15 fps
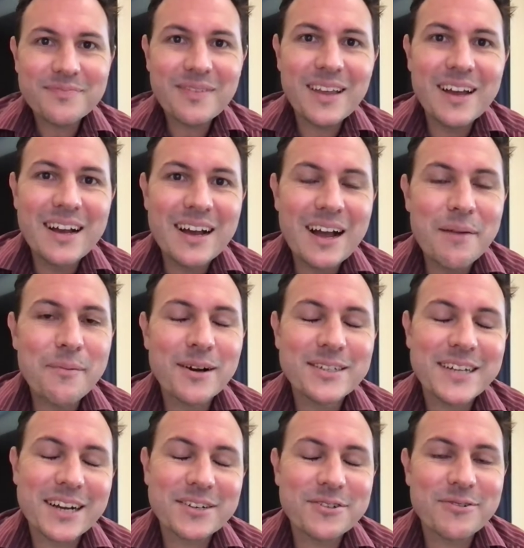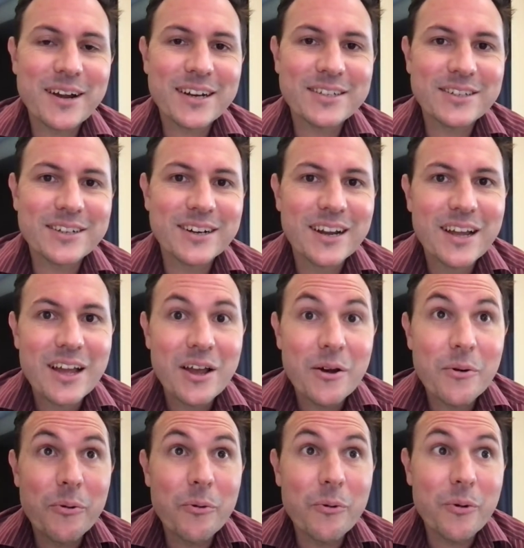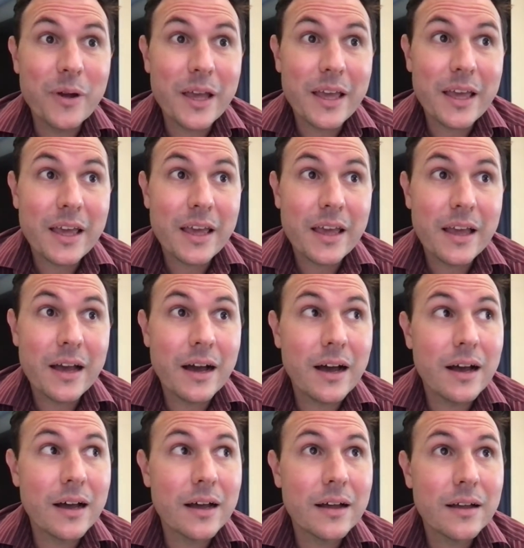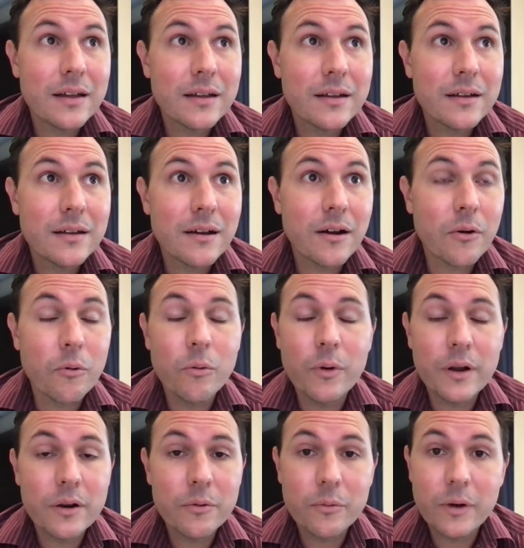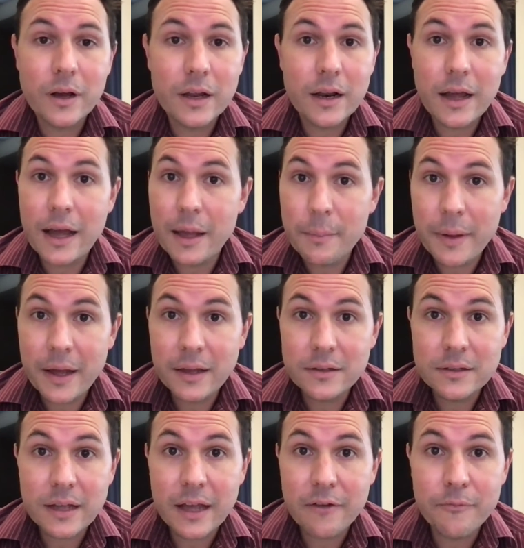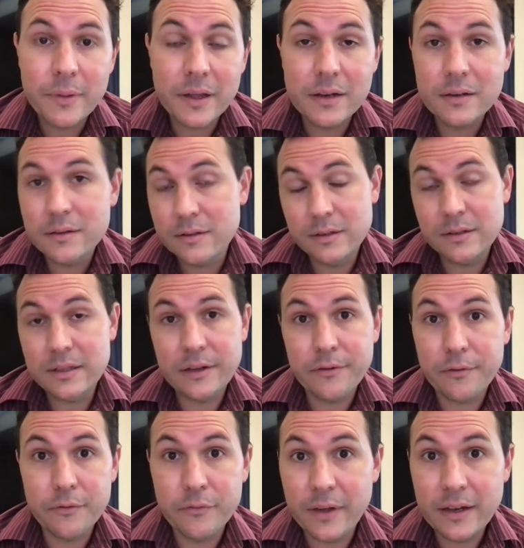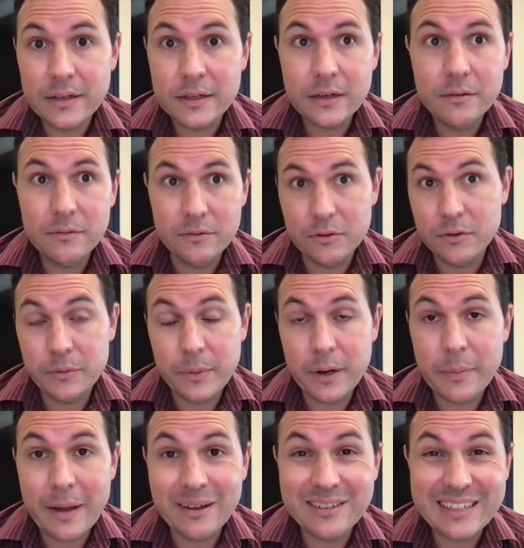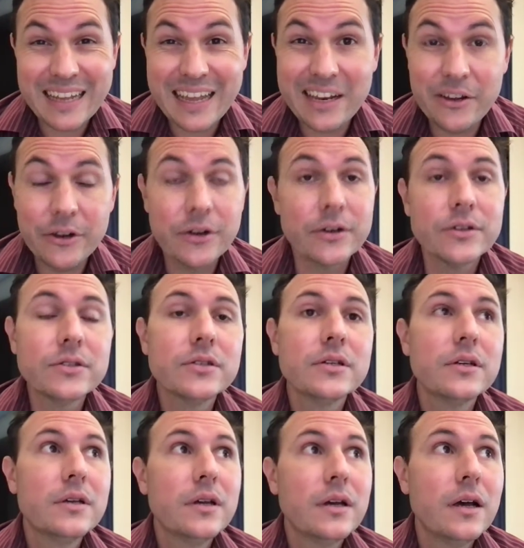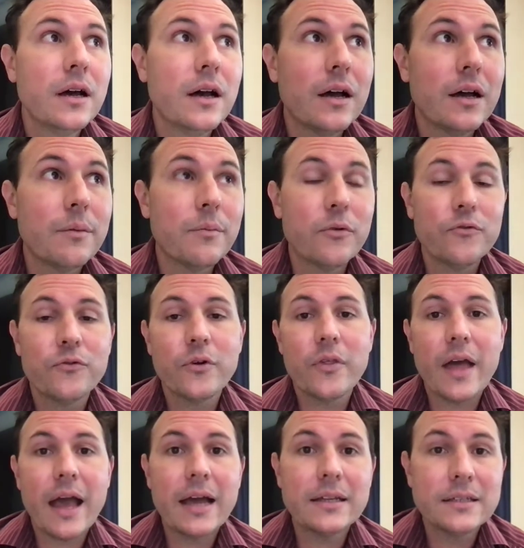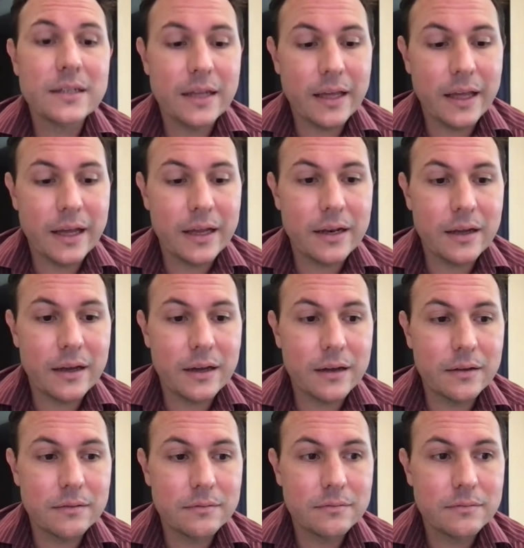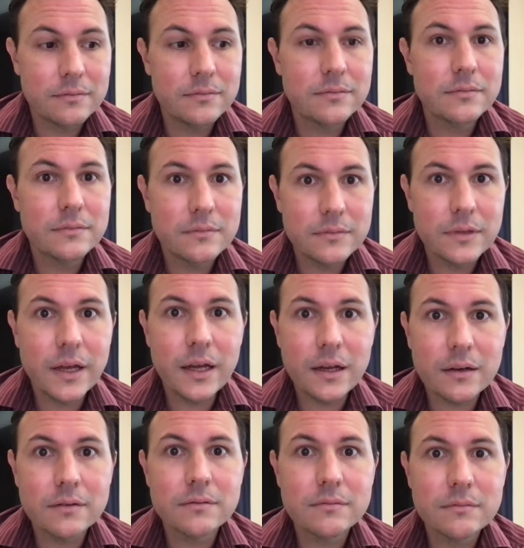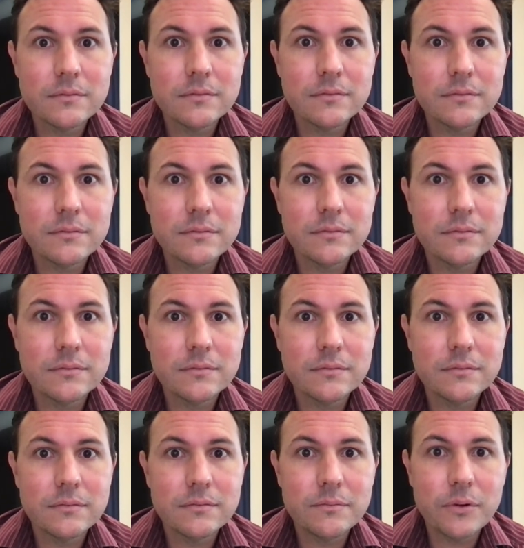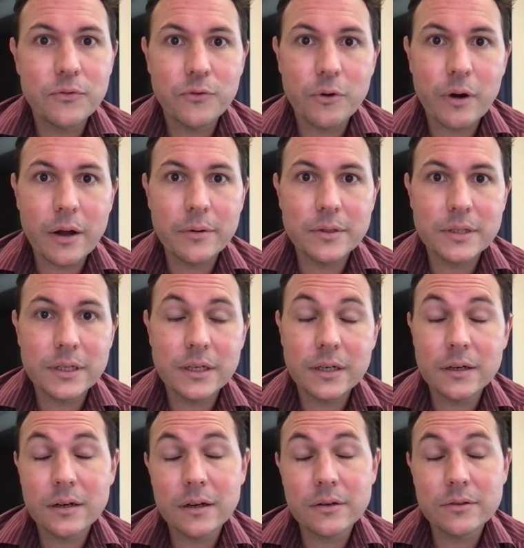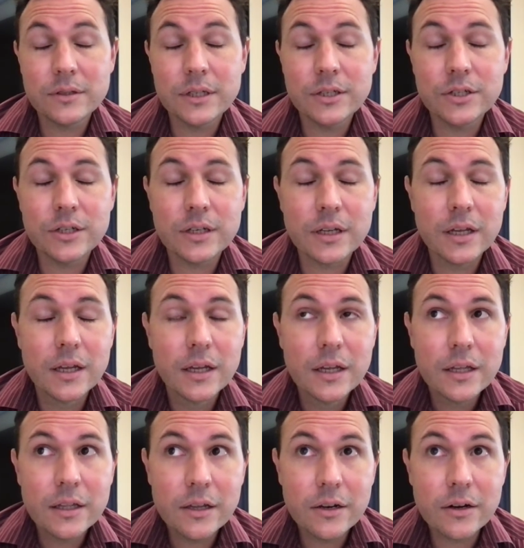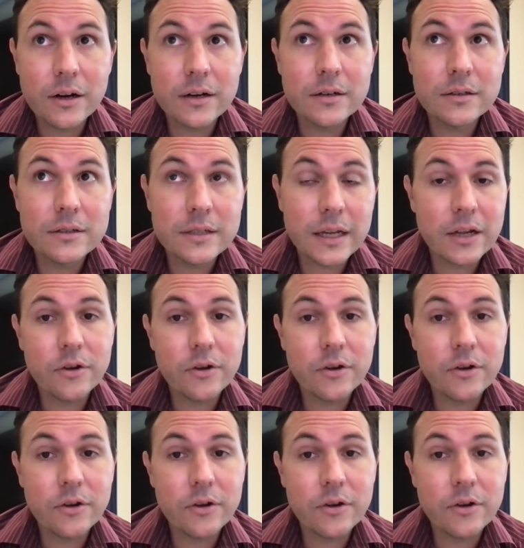I'm our tech director. We our one-to-one iPads have been since they were invented, so it's been about 10 years for that. And yeah, before I was here, I was teaching kindergarten, second